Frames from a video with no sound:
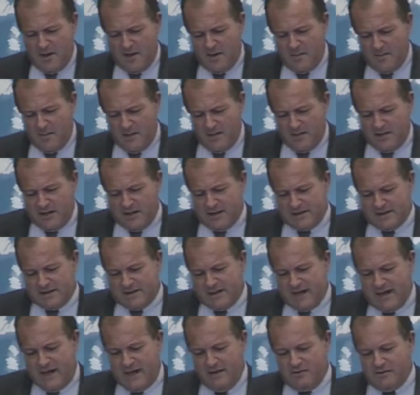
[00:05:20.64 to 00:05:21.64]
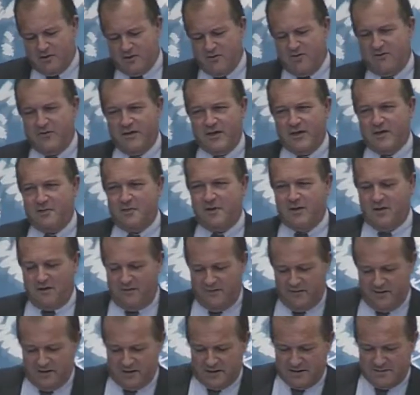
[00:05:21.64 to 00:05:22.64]
But it's time to think about
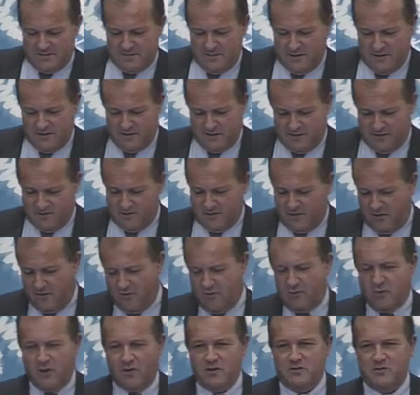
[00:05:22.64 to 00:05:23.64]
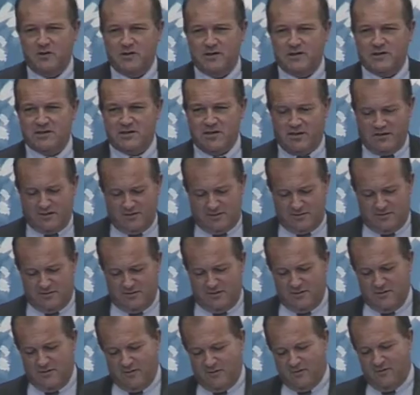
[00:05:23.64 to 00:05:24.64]
this because of what we discussed. You
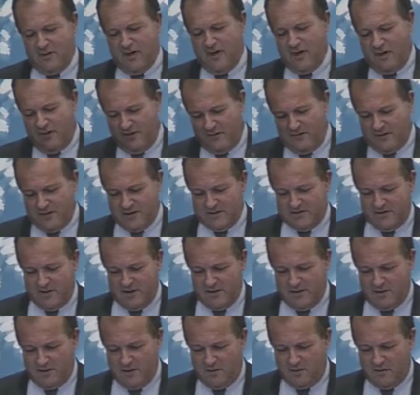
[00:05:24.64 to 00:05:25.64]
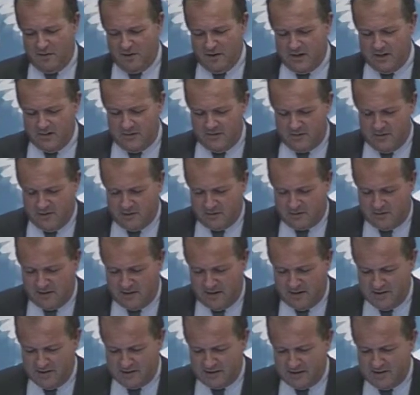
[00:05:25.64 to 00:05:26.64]
know, there's the global economic
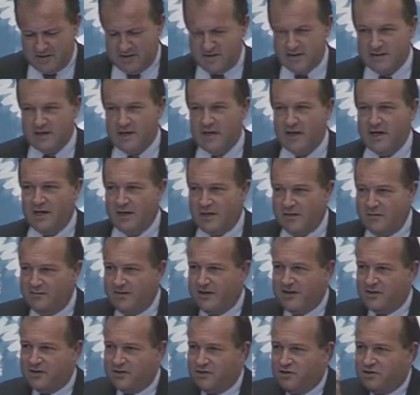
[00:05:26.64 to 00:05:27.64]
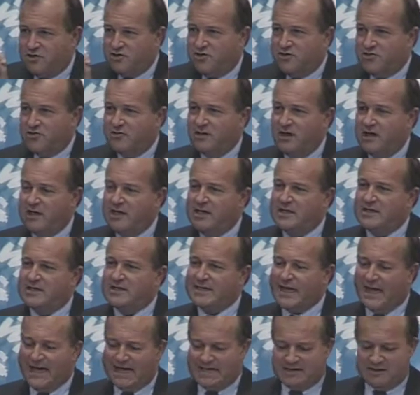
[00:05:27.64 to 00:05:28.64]
crisis that is
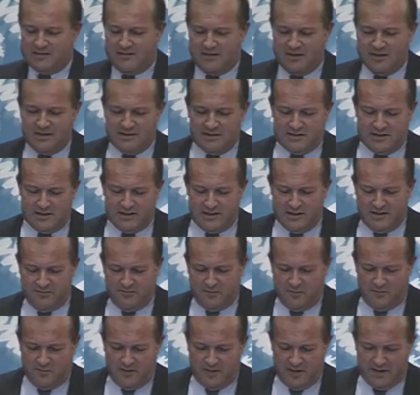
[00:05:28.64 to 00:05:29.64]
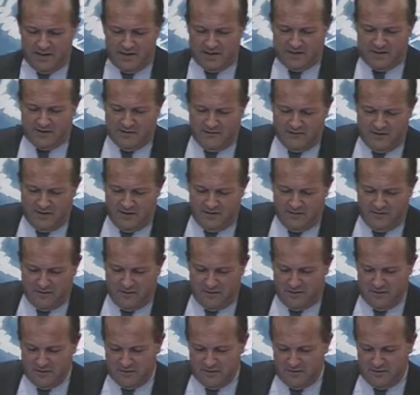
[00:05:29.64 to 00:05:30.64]
accelerating the pace of the
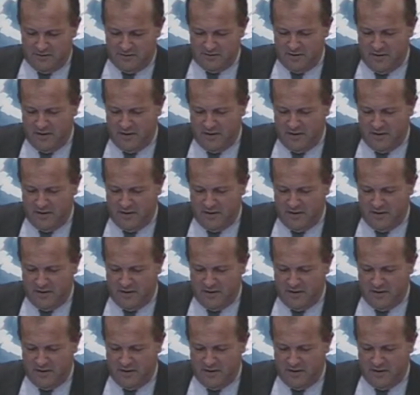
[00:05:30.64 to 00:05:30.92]
evolution.